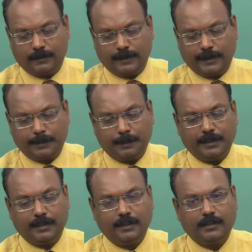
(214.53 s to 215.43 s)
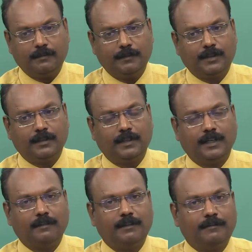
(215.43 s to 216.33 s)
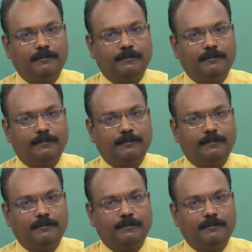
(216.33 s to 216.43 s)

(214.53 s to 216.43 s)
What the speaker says: expressions which are relevant